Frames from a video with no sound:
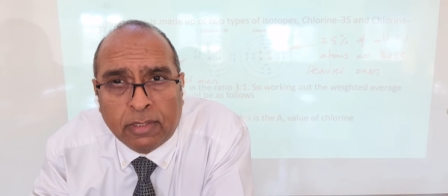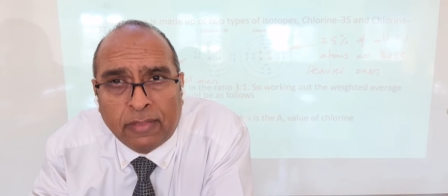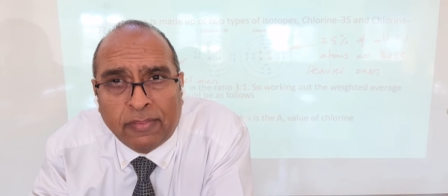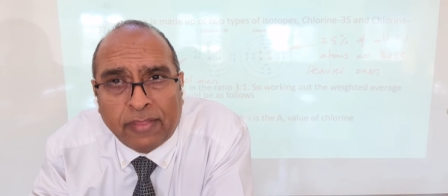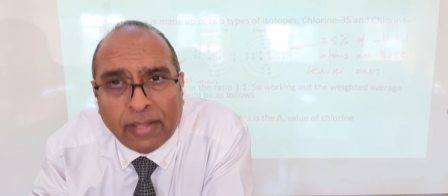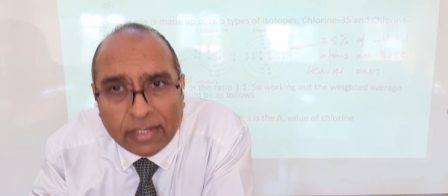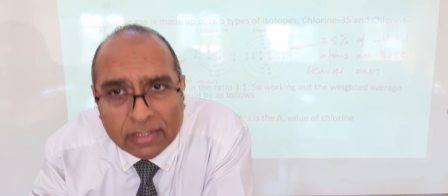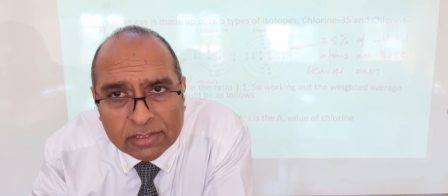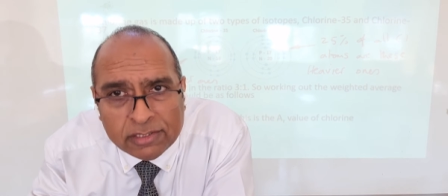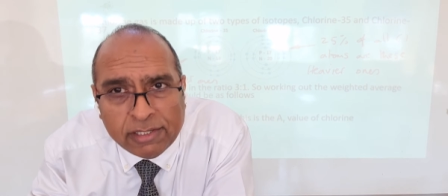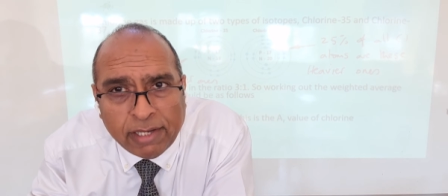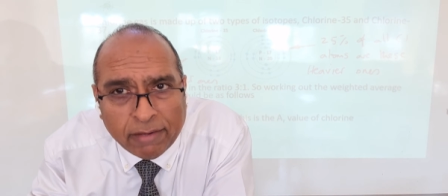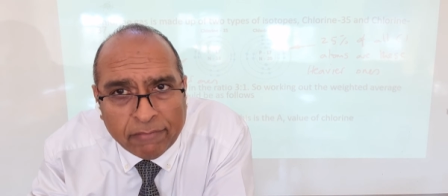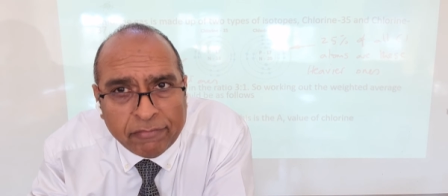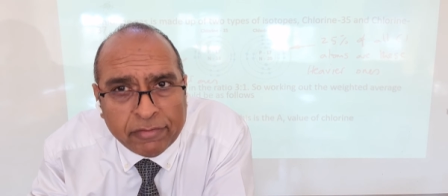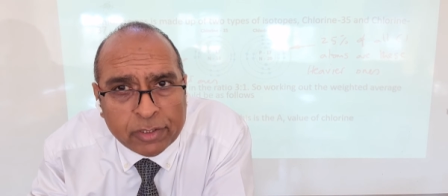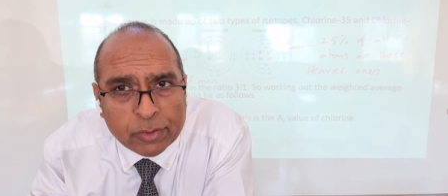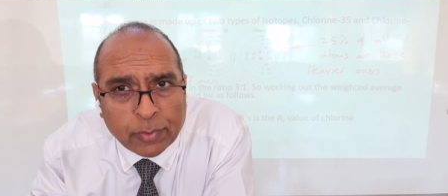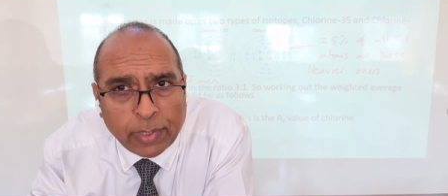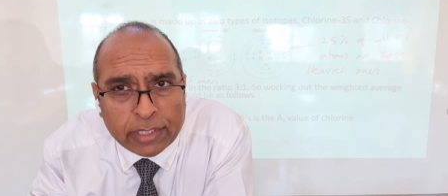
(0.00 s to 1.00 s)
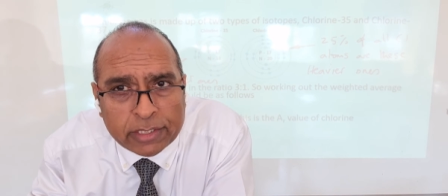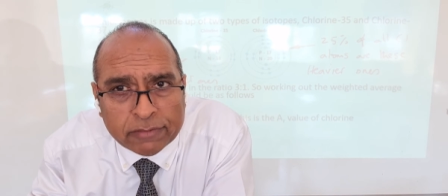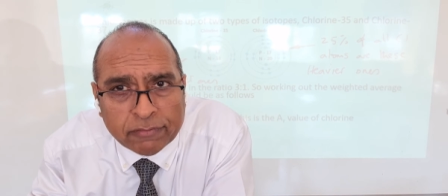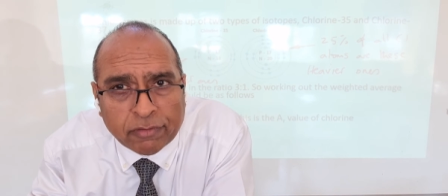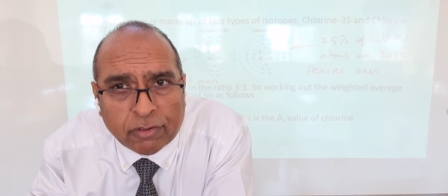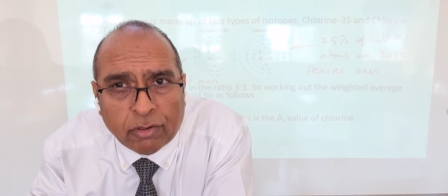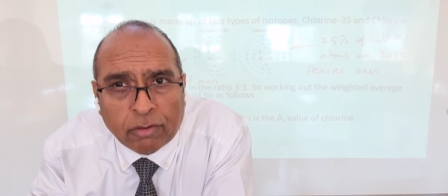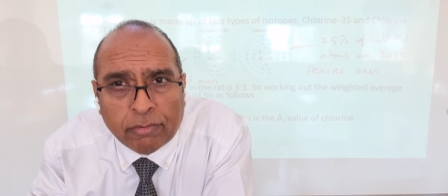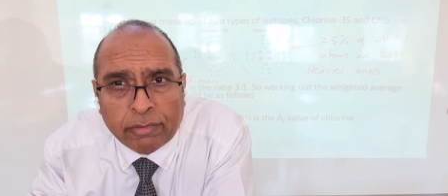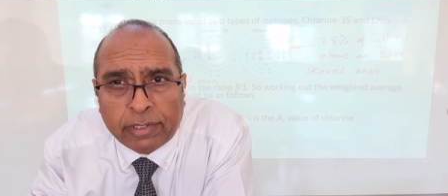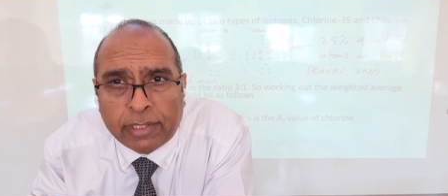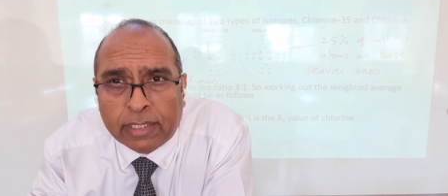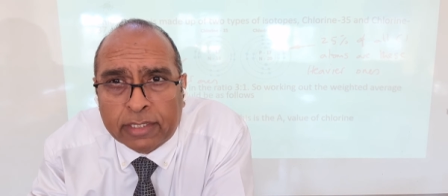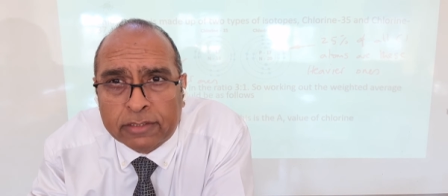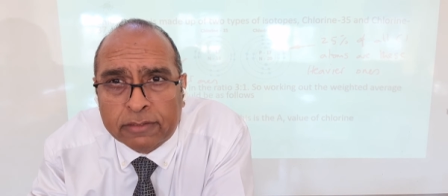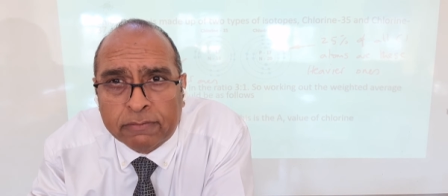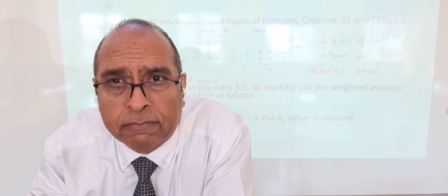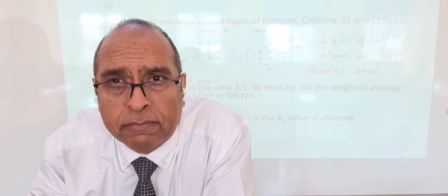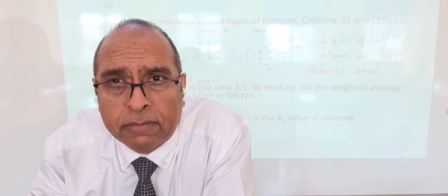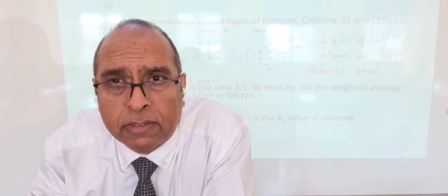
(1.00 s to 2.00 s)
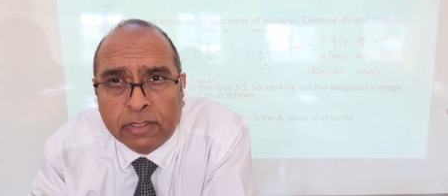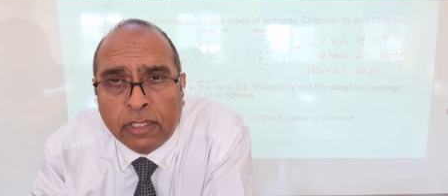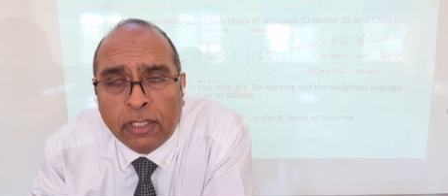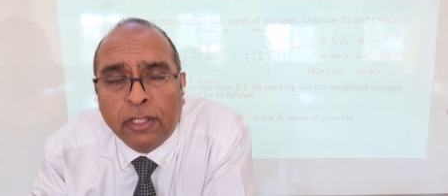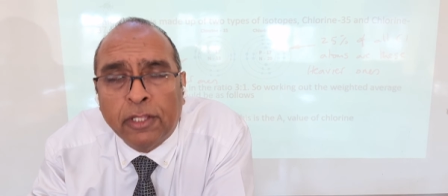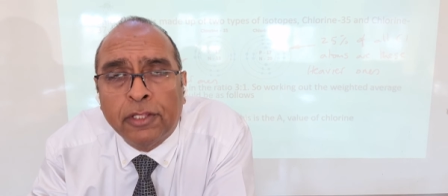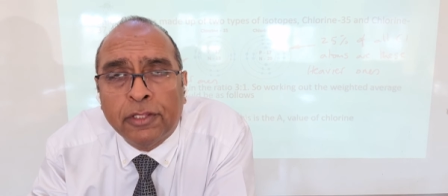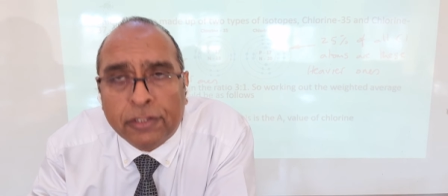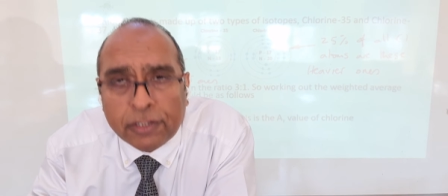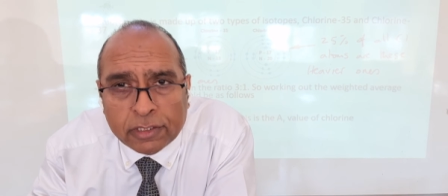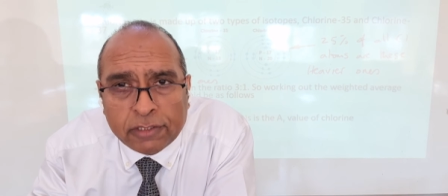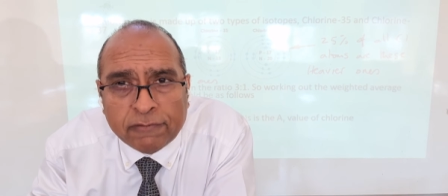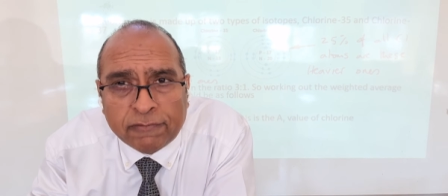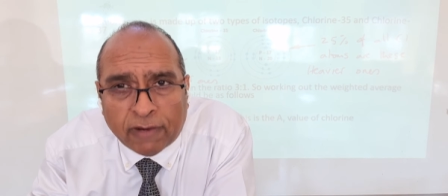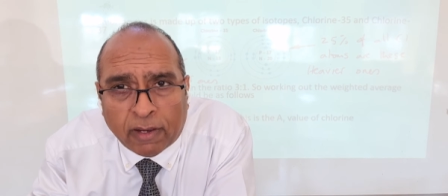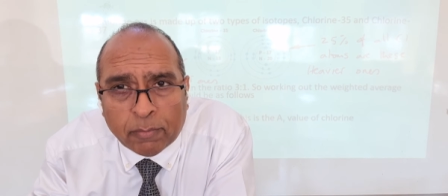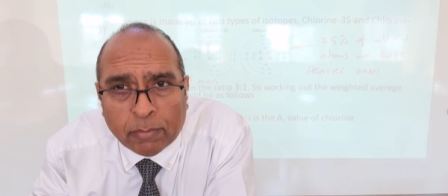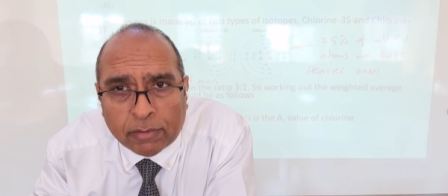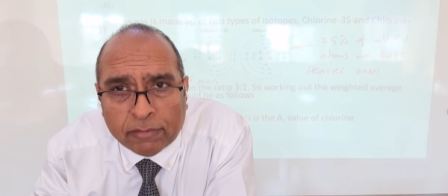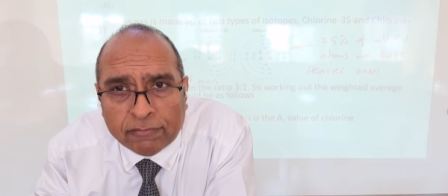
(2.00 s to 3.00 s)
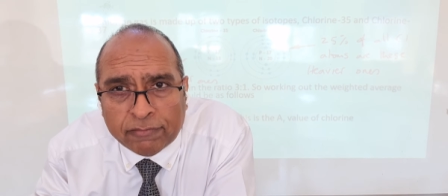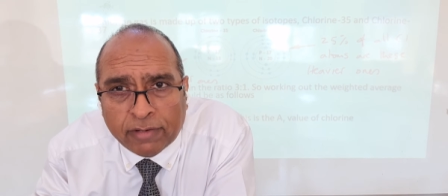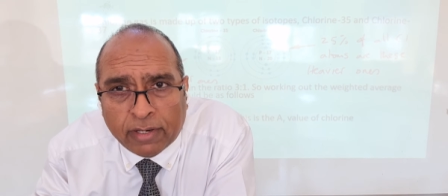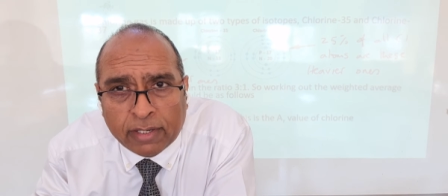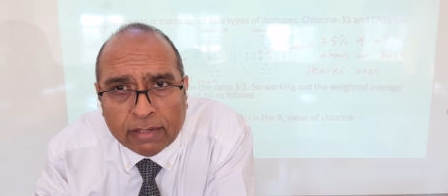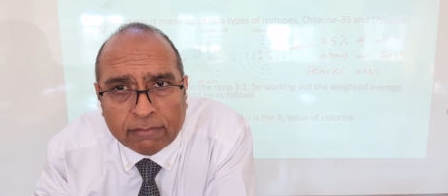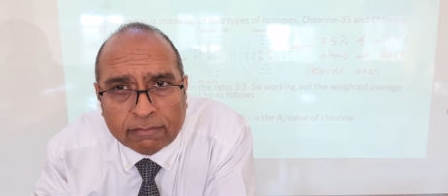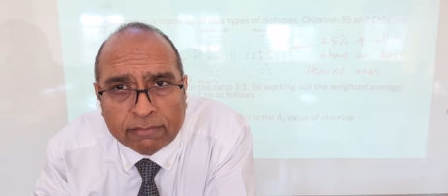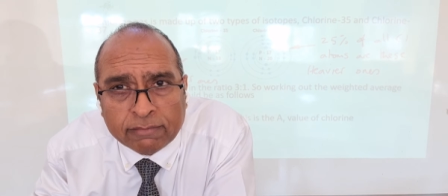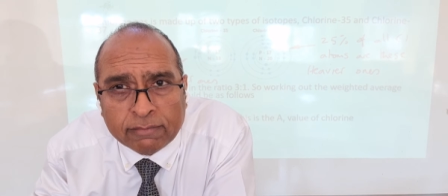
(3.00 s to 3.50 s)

That's the average weight of a chlorine atom, 35.5.